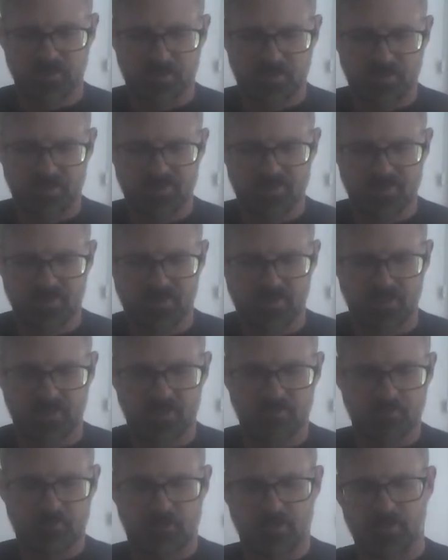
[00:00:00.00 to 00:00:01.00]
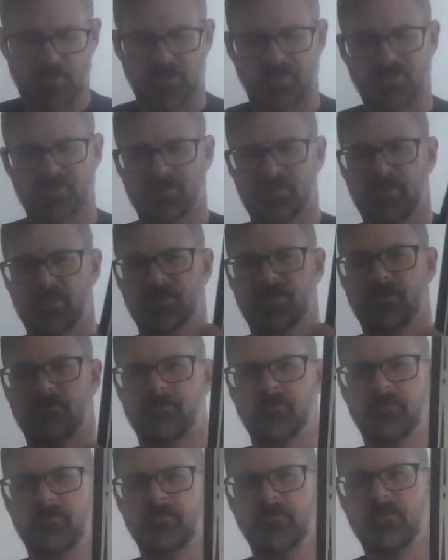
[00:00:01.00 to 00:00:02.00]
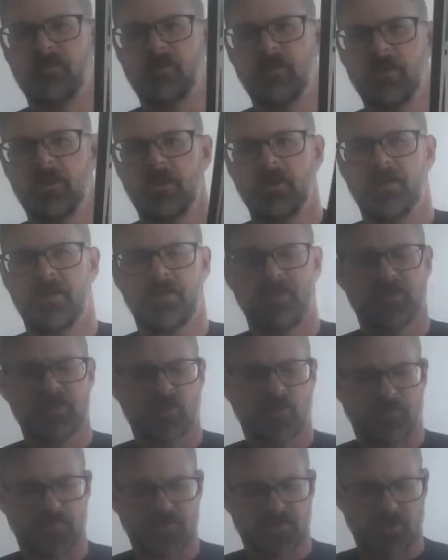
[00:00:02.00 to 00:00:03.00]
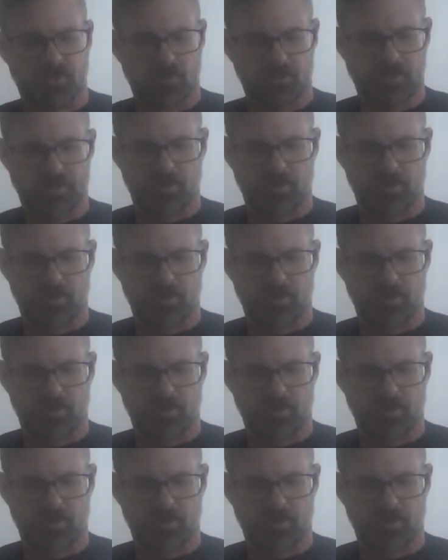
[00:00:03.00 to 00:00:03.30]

line setting in direct line system. Now this opens all